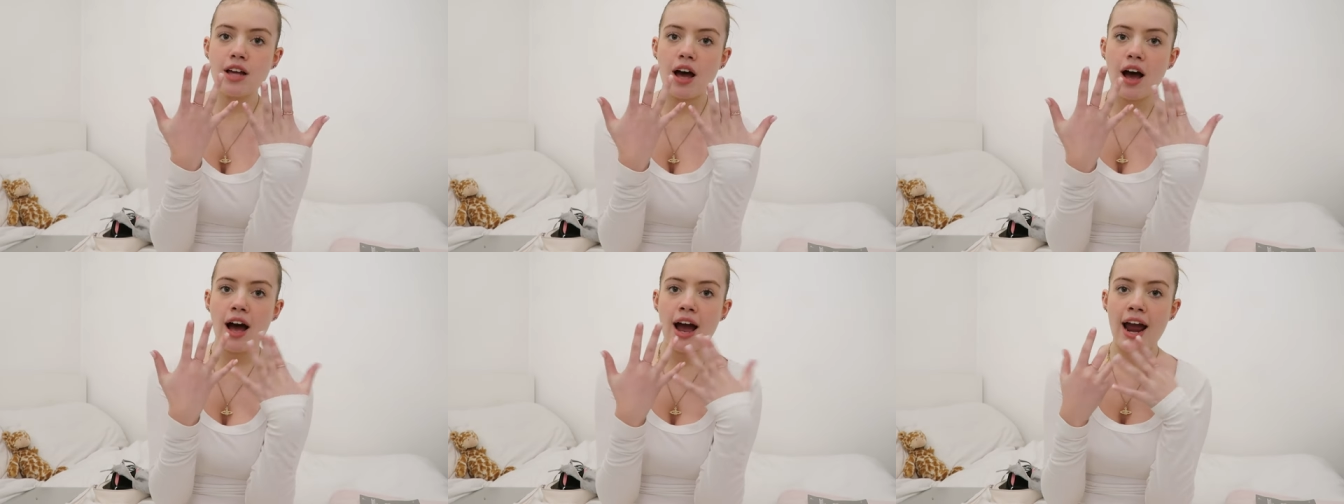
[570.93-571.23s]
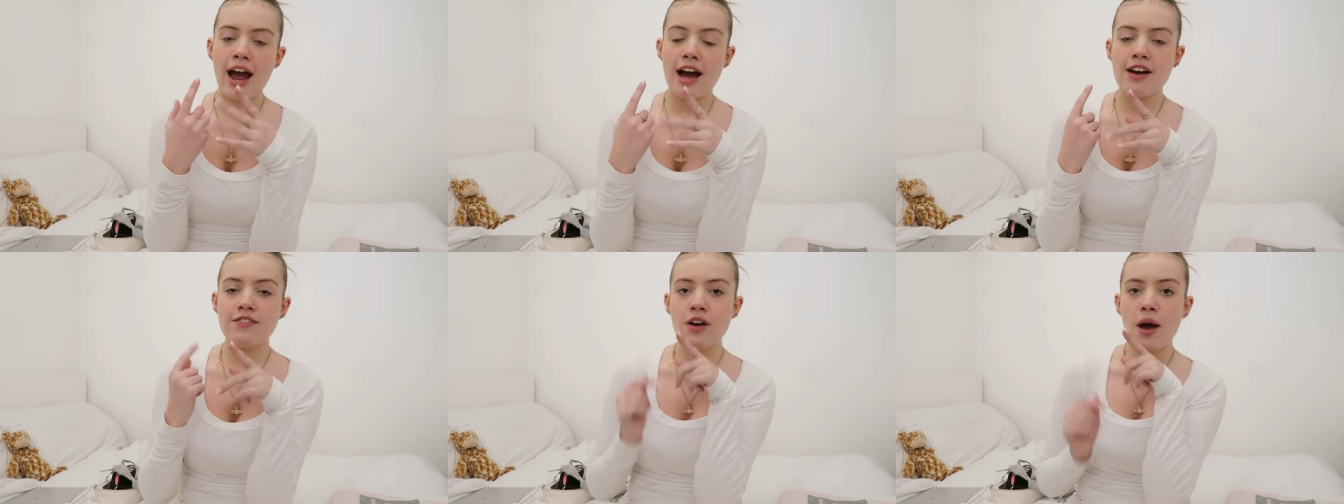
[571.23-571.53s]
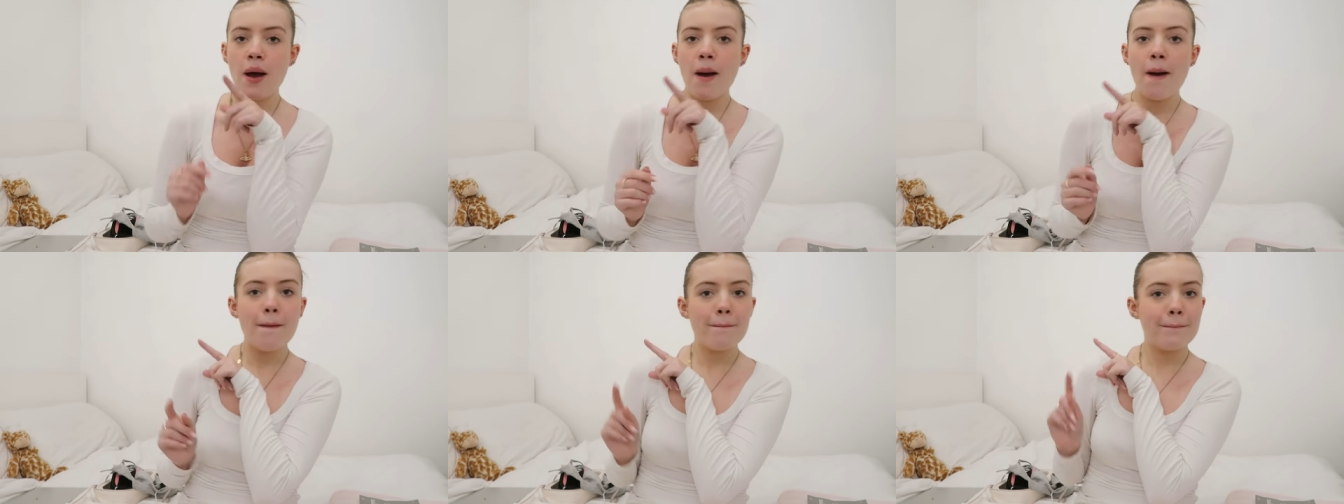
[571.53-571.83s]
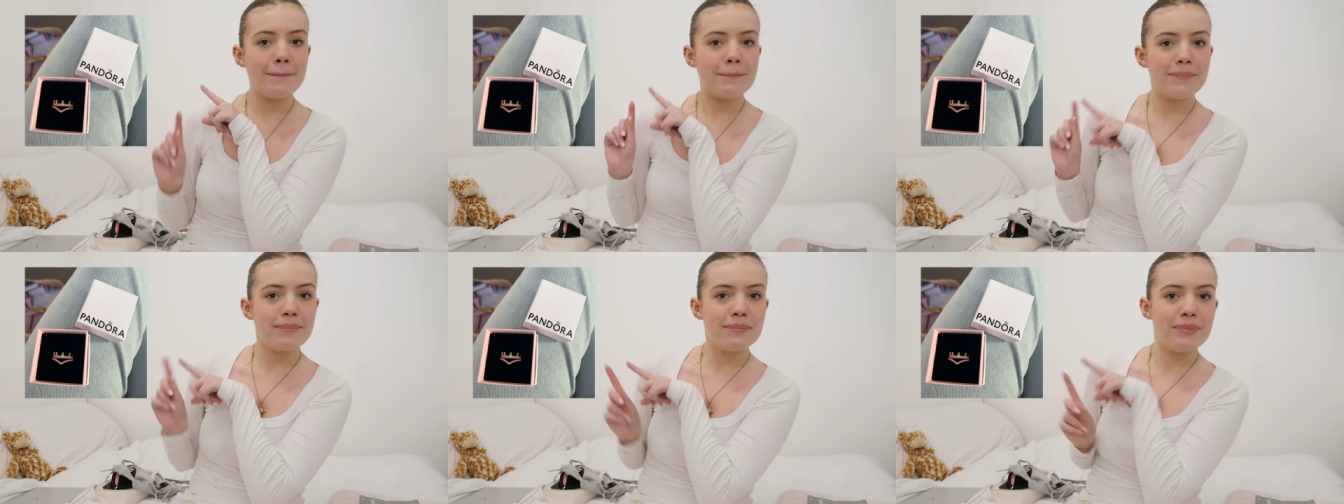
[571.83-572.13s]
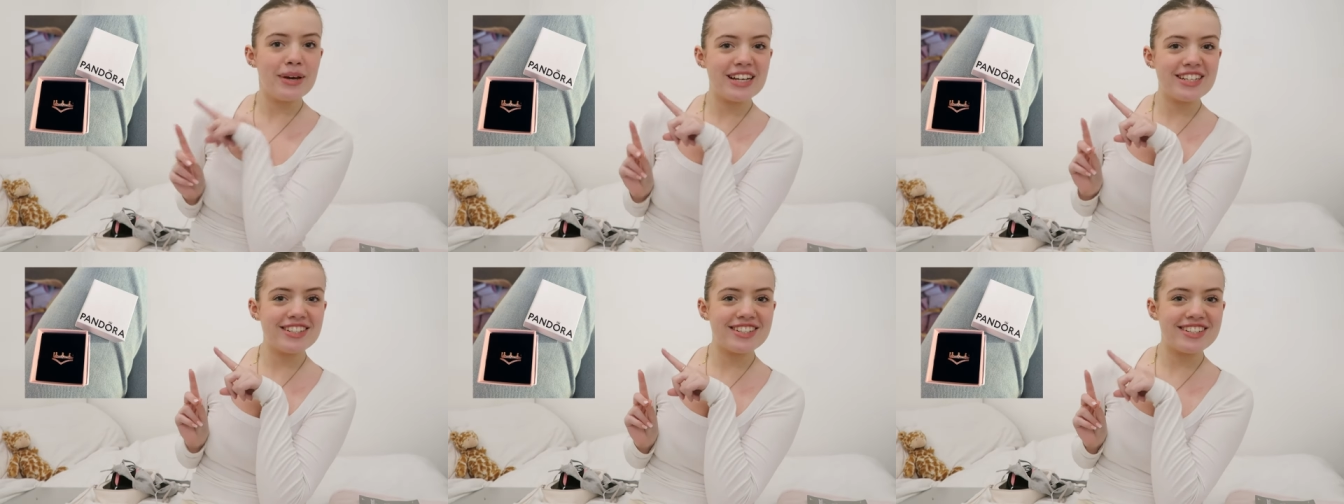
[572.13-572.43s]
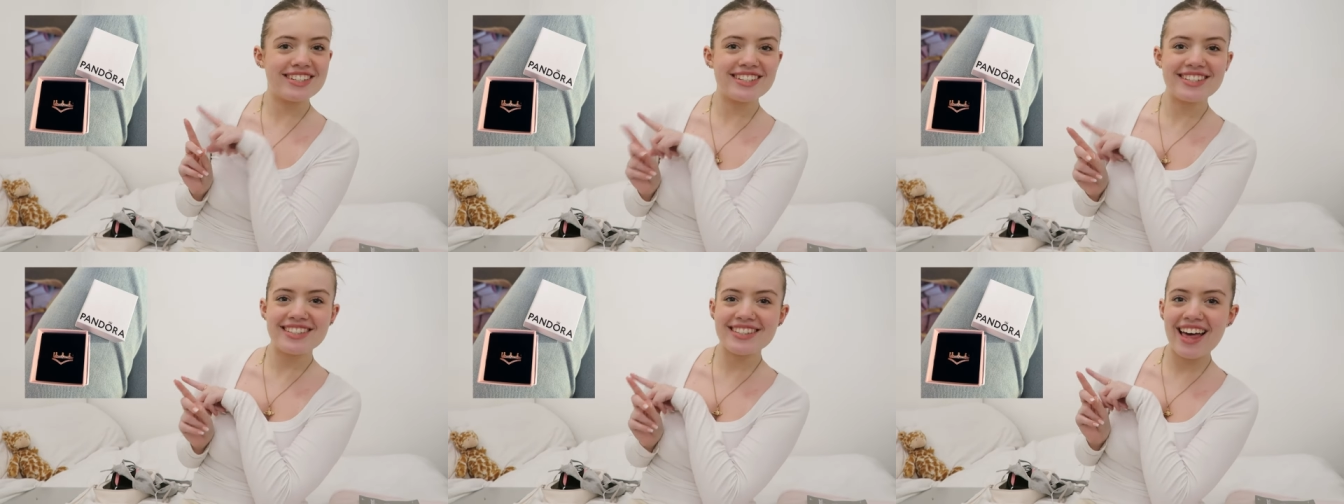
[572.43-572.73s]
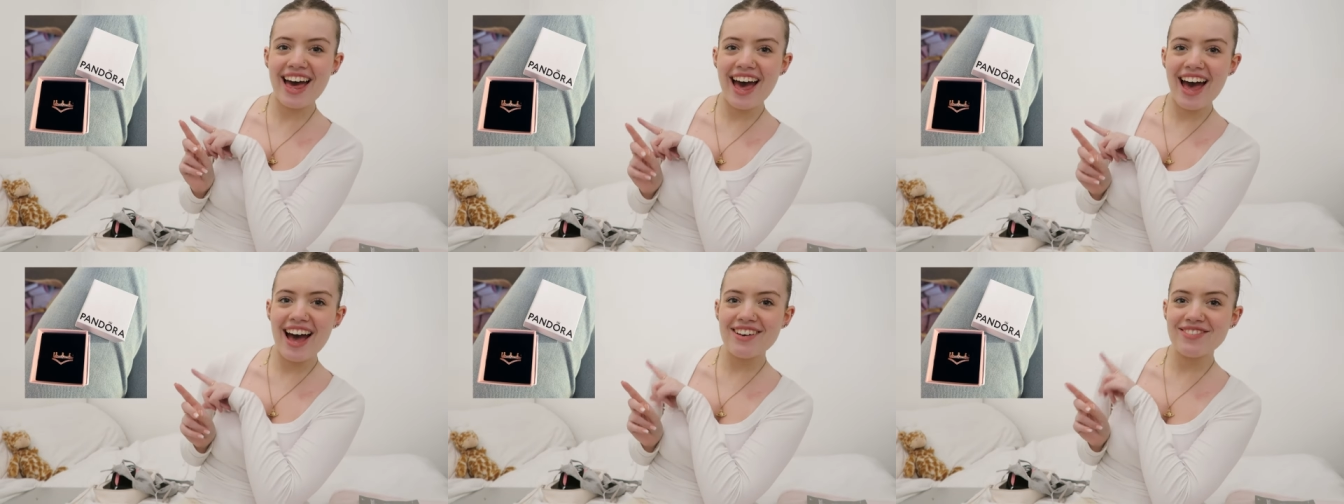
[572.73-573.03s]
I have a picture just
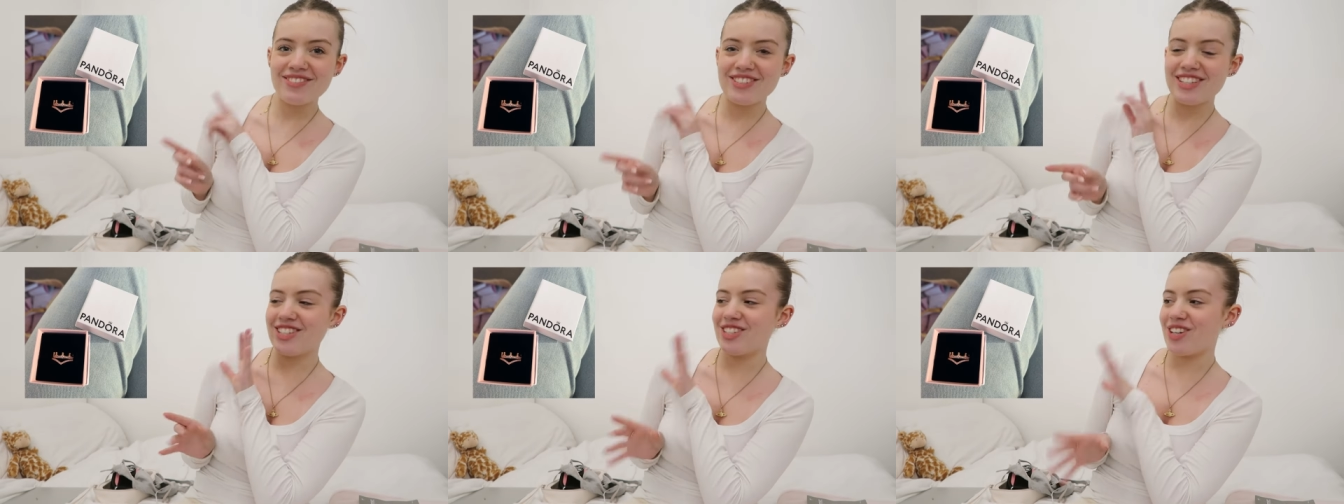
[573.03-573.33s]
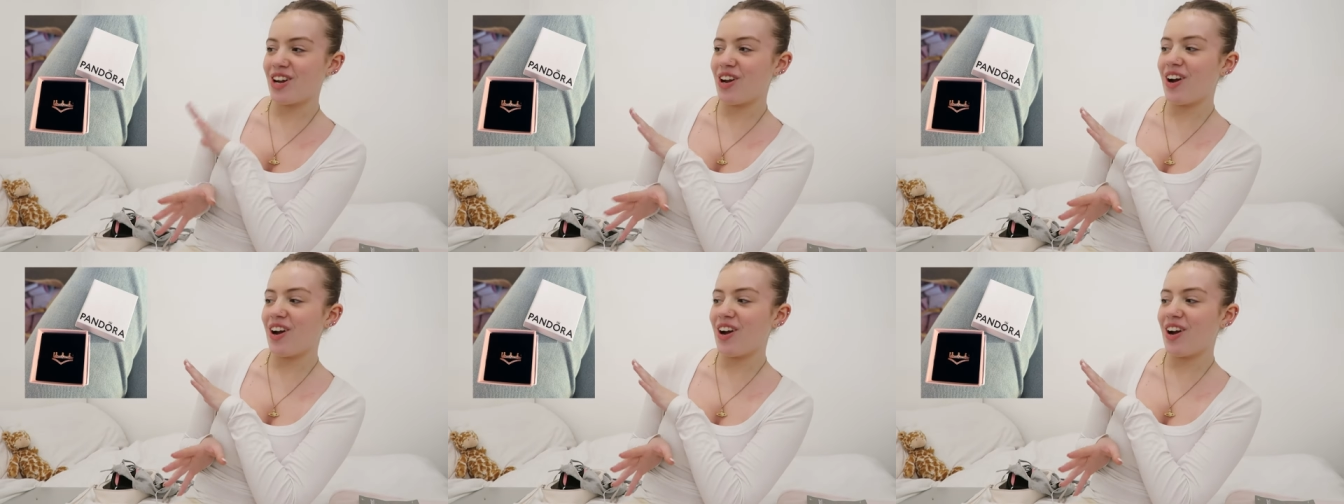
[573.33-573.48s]
there to show